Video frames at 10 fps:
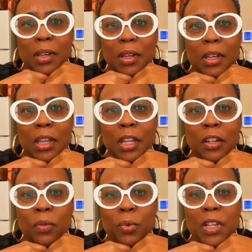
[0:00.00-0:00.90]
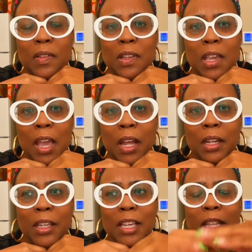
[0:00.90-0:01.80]
in
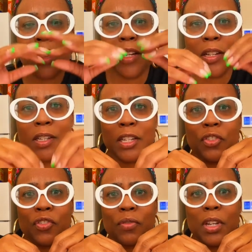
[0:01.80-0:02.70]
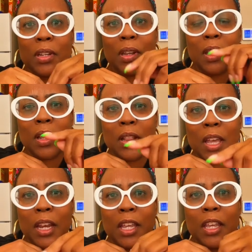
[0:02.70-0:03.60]
Louisiana, in the district
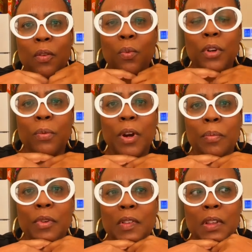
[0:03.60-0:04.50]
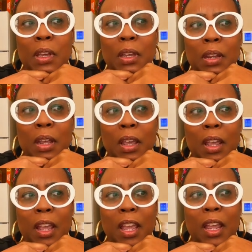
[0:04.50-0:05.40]
that he would represent.
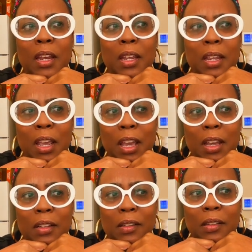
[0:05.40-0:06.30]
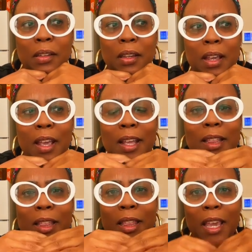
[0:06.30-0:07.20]
And yet,
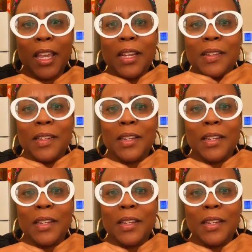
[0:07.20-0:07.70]
they did